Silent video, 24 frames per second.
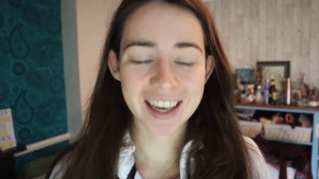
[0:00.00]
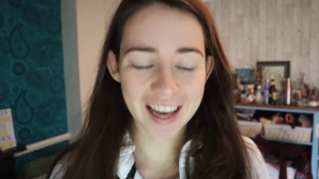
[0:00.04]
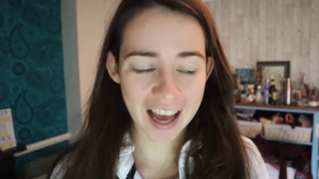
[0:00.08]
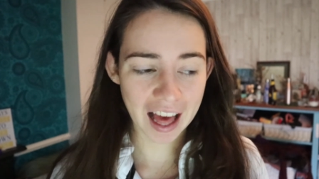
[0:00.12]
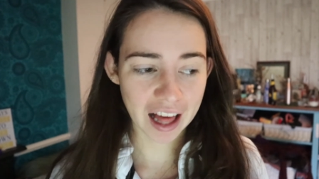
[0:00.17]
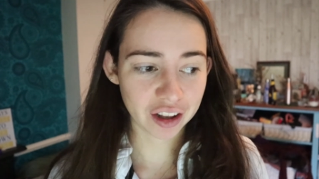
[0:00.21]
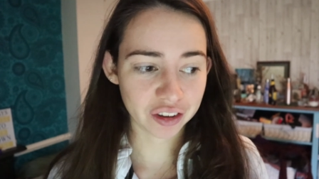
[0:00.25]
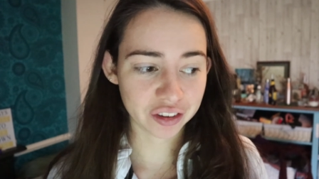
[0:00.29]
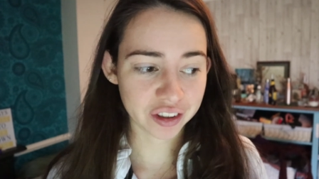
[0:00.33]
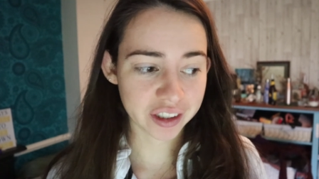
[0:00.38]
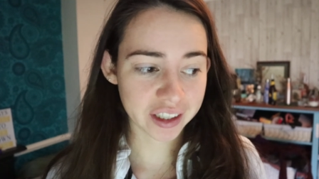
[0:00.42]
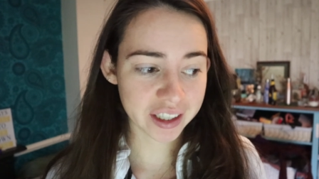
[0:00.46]

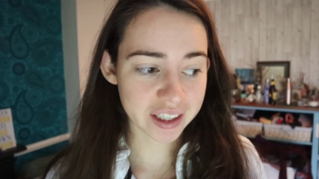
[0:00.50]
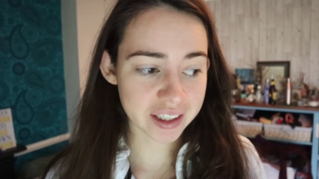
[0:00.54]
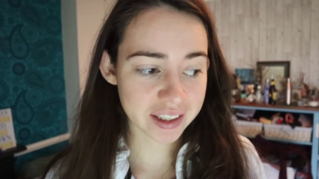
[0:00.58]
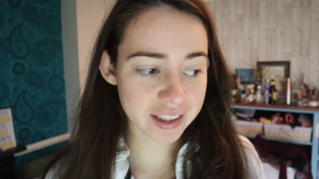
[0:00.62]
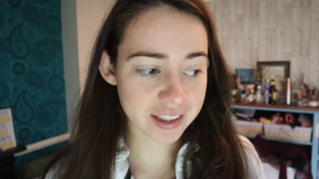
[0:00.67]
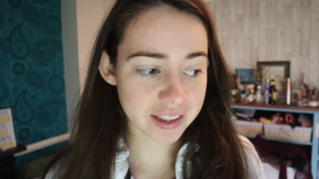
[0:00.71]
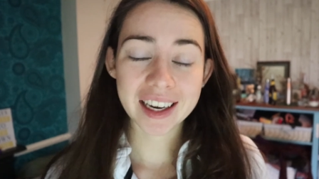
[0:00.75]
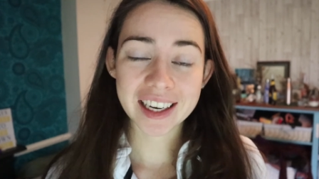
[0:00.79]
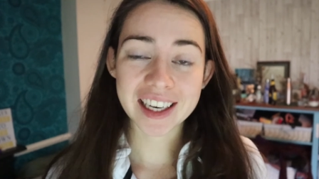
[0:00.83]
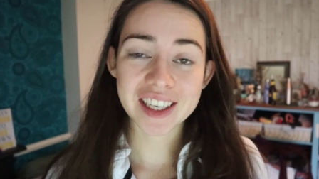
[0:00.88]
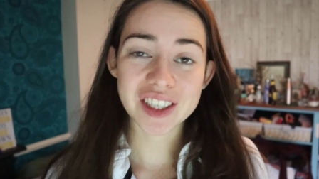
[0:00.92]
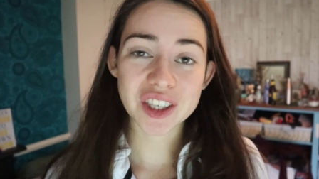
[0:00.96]
calories.
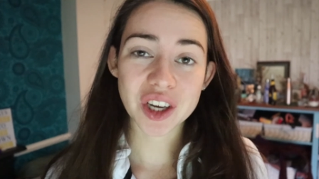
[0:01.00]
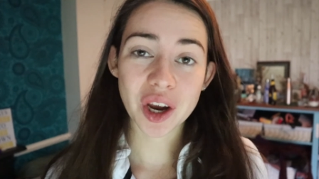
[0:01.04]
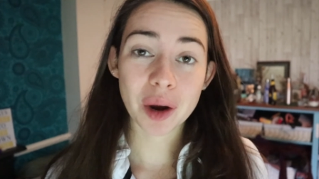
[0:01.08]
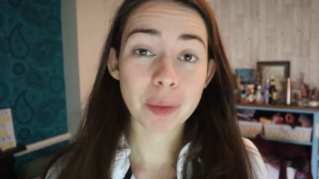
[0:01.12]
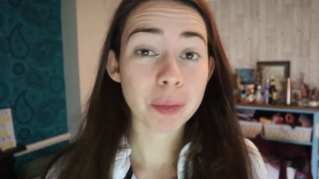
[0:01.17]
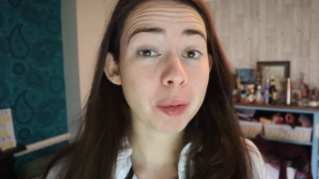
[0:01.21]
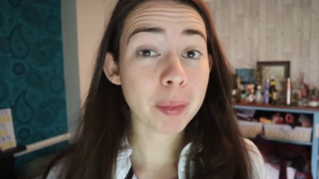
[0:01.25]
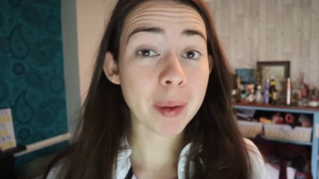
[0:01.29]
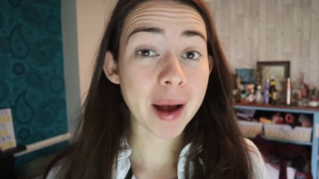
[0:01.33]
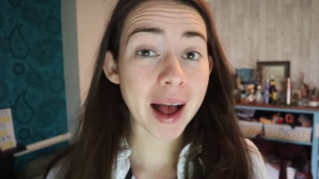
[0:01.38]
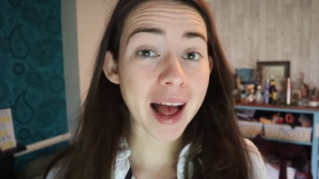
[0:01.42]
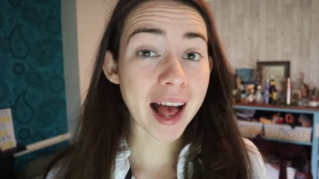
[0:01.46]
I need to go
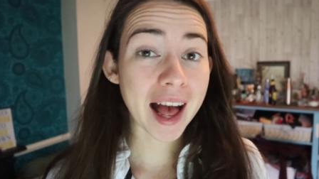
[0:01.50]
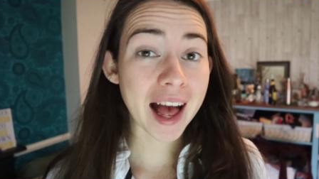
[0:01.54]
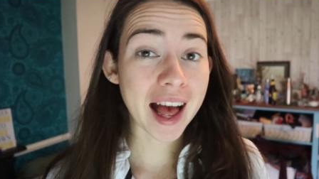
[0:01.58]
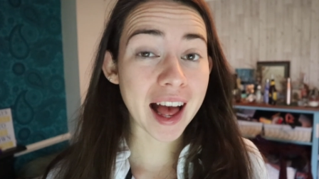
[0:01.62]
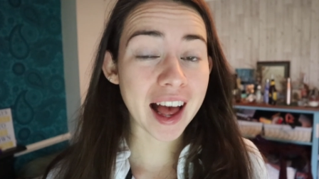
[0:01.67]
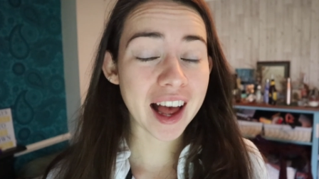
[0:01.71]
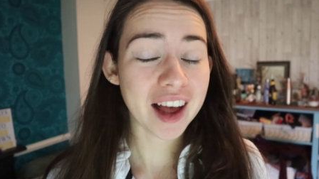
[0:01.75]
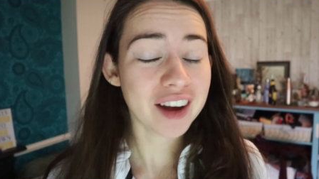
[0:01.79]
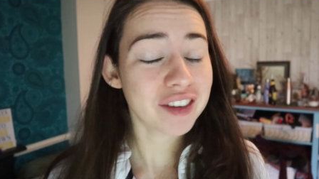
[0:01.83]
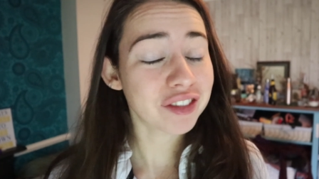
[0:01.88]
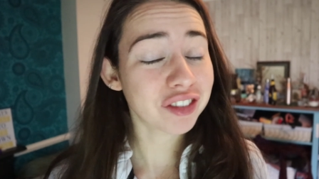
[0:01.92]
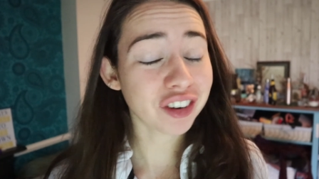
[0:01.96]

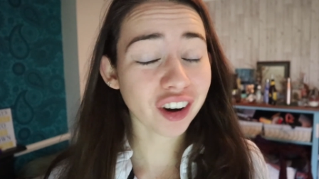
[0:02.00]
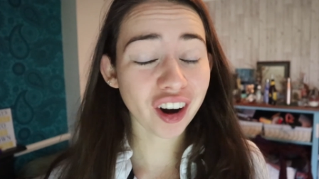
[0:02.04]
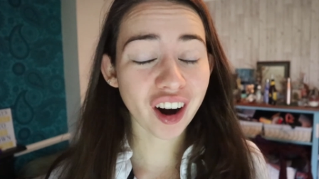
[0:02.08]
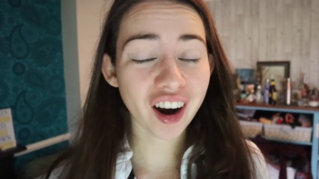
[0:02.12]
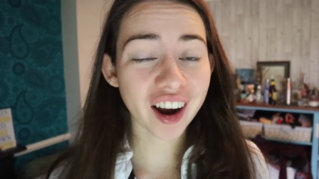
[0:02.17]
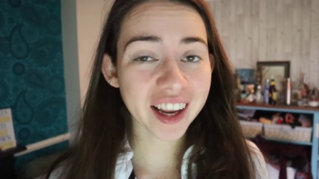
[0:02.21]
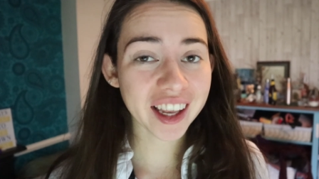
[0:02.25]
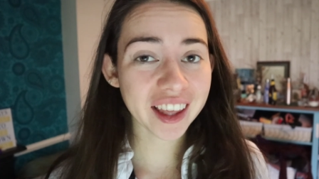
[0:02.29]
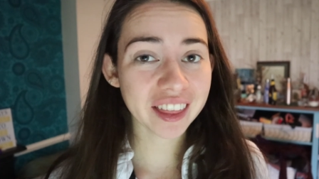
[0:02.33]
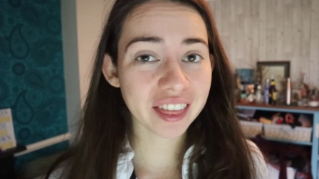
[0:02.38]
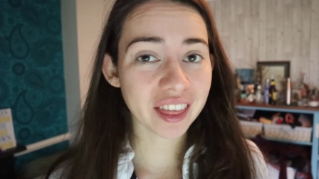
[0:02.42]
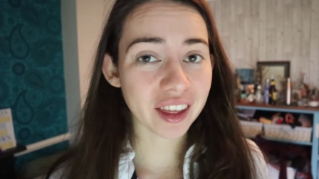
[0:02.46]
prepare for a
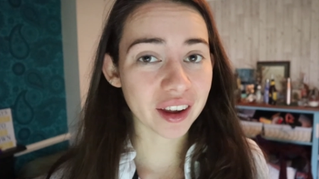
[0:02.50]
hike